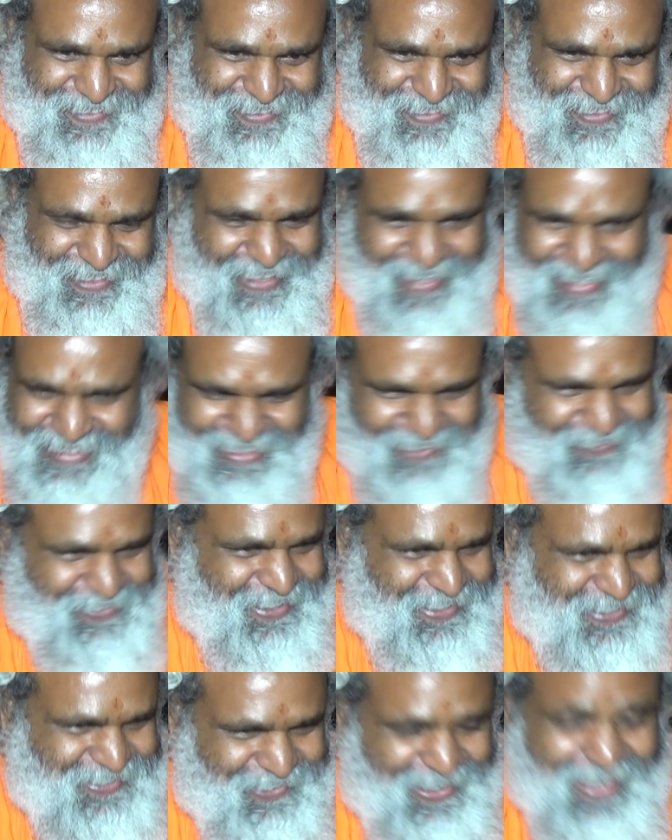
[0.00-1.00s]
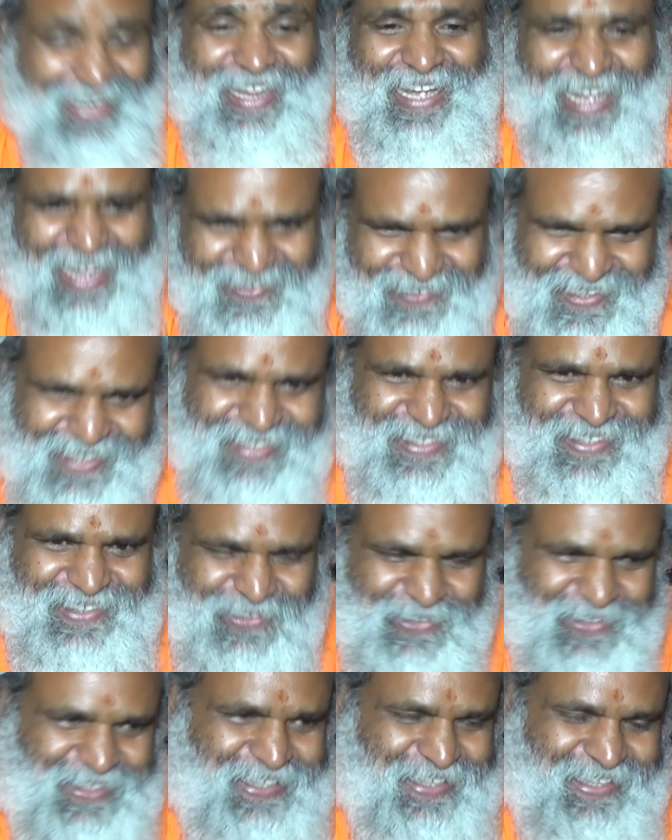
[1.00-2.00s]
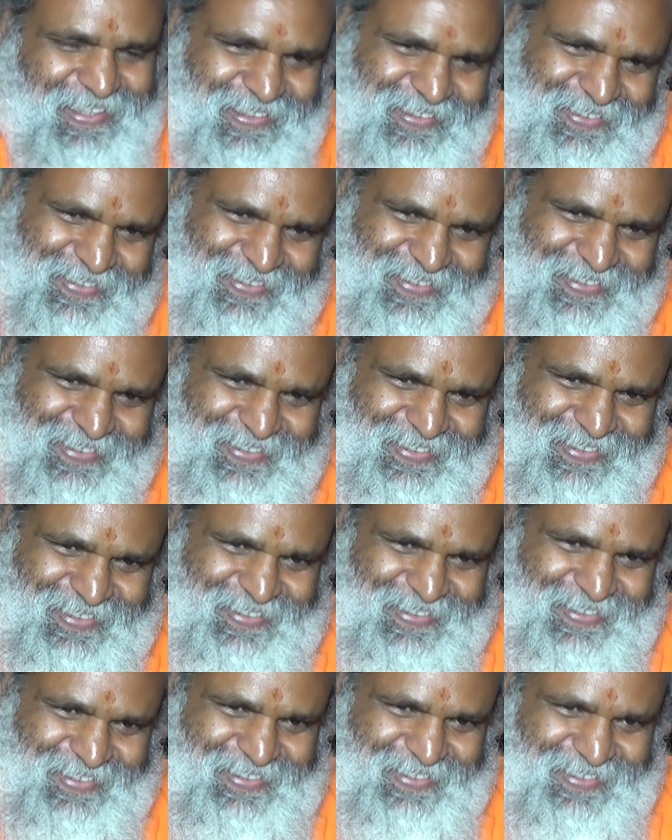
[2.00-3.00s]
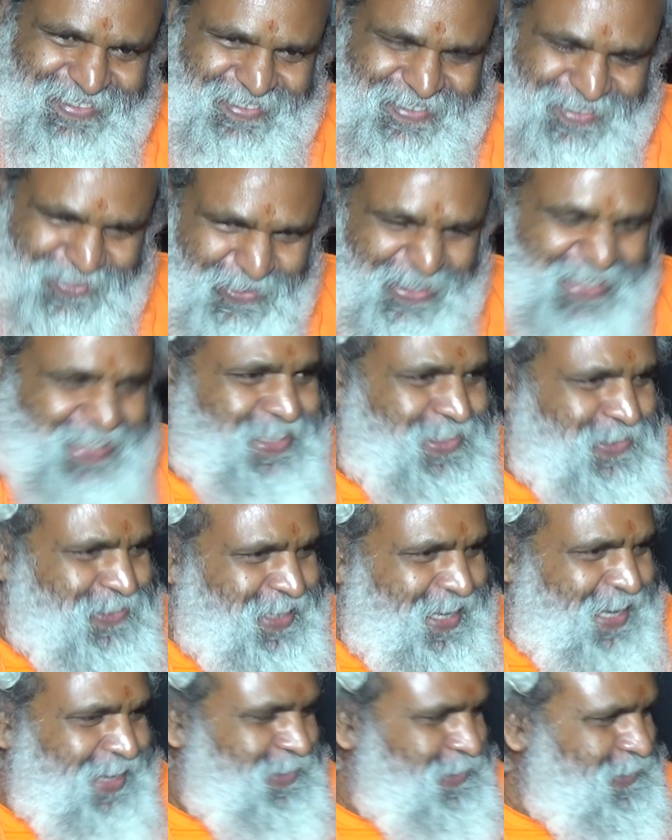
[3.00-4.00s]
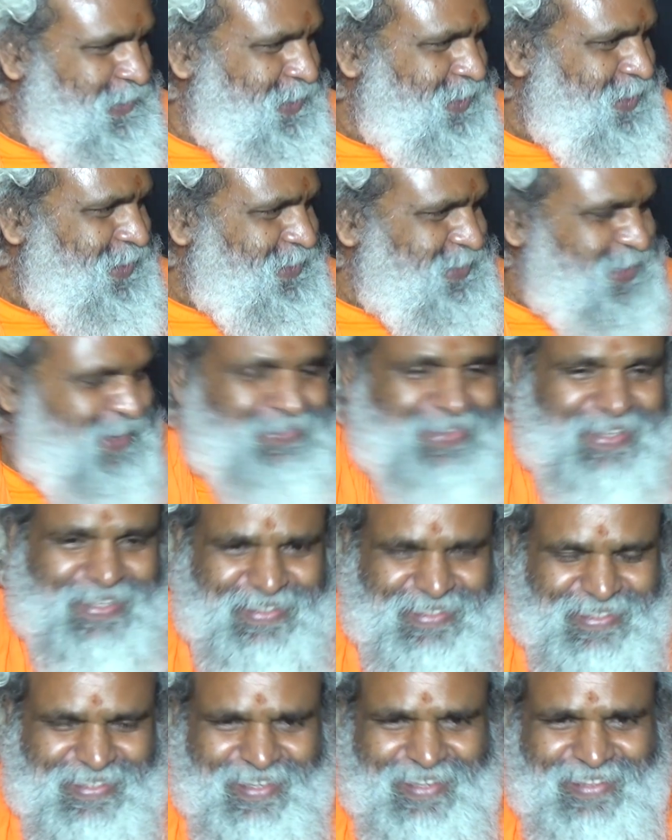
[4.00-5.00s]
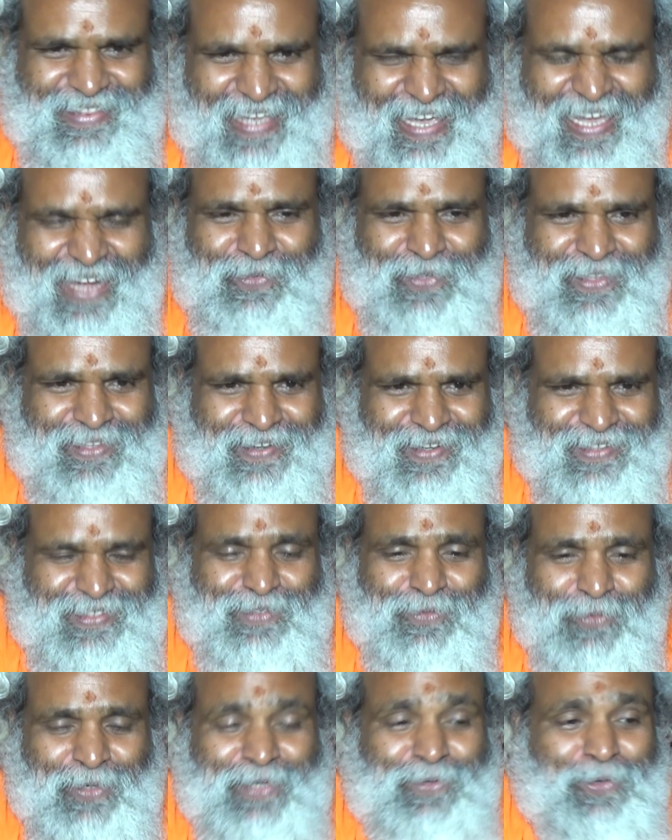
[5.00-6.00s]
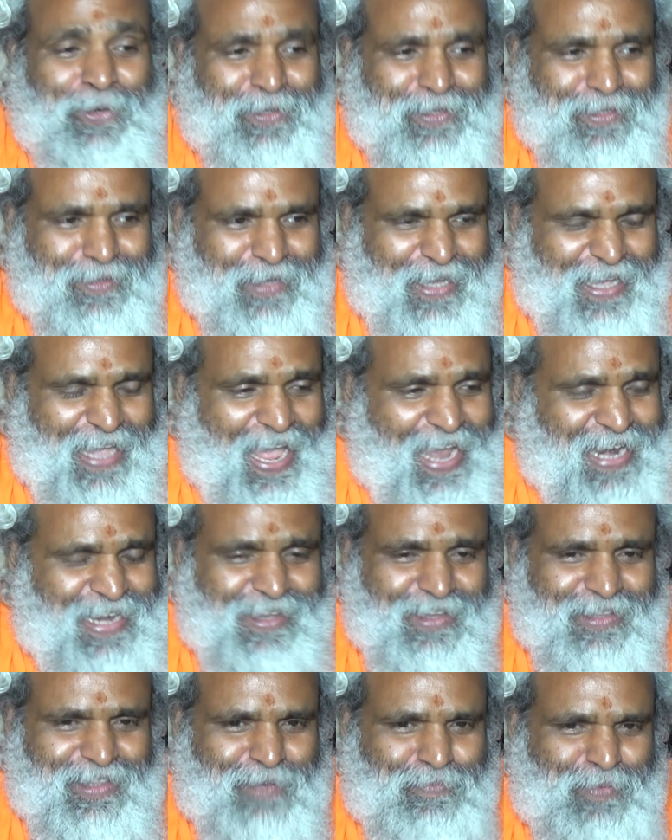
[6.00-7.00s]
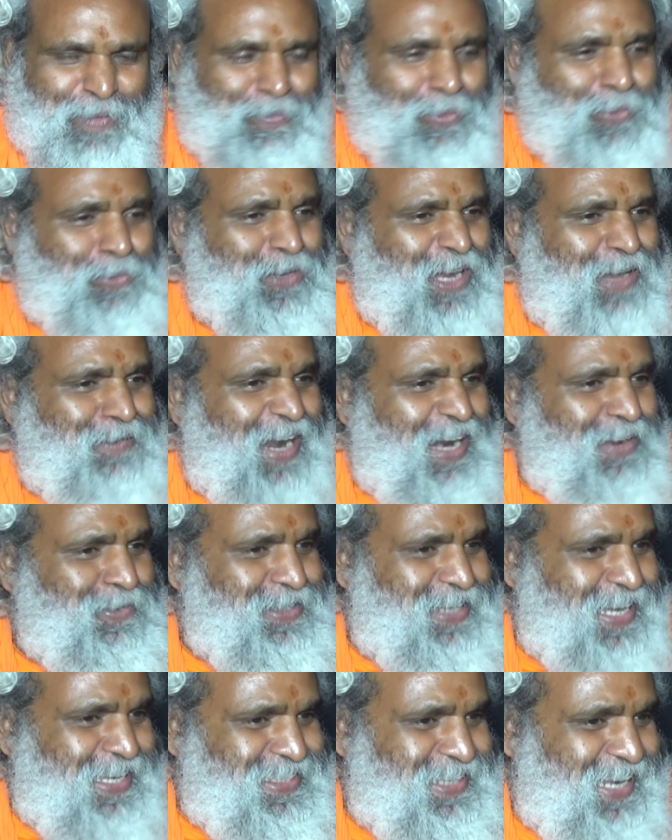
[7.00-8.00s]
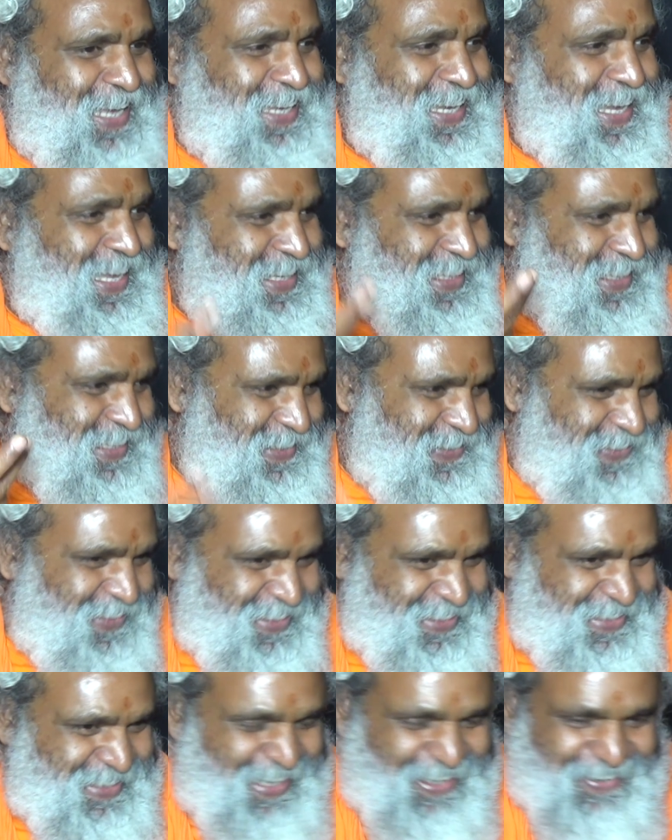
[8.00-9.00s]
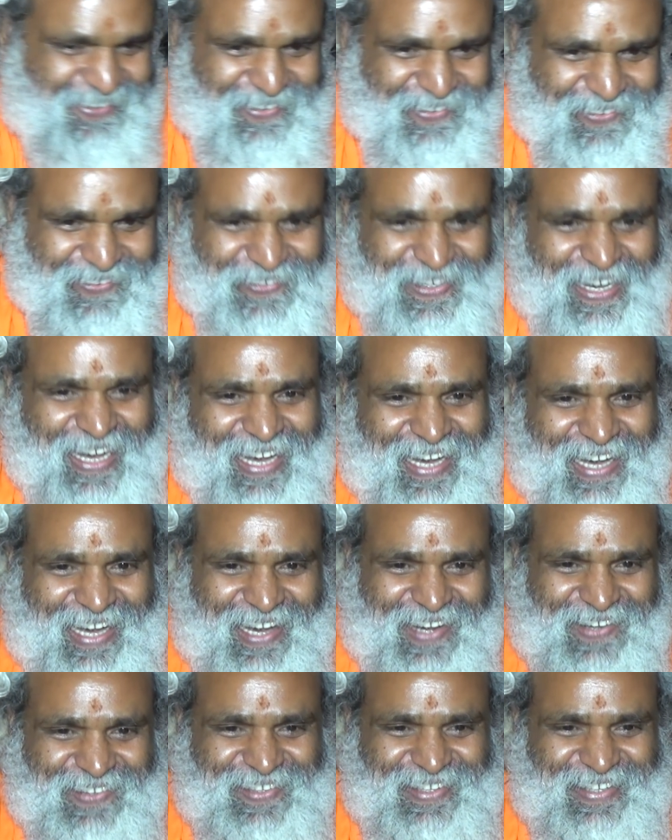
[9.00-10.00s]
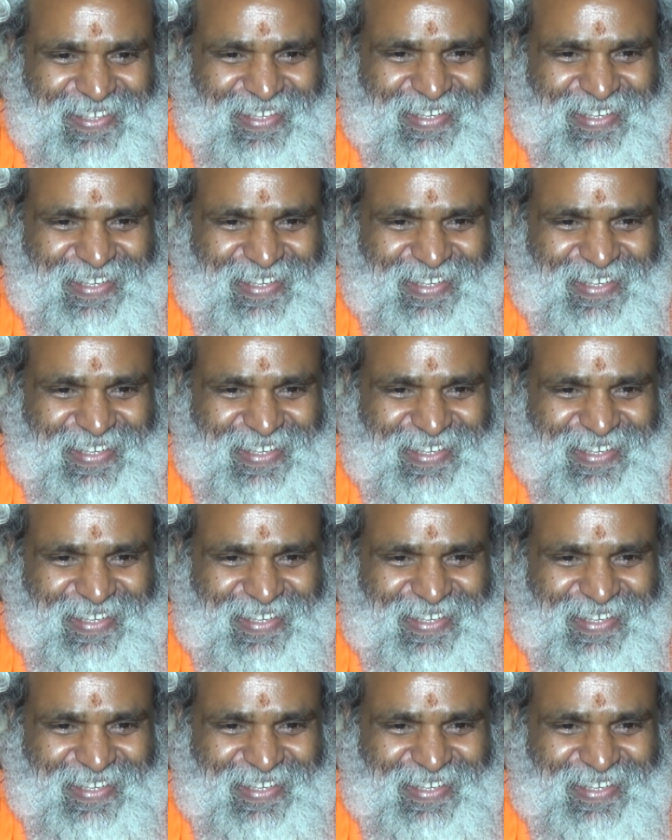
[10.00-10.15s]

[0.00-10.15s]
Really something is very amazing to see here. So we need to really, something is there with us. We don't, any other people could have advertised like anything, you understand? Wow.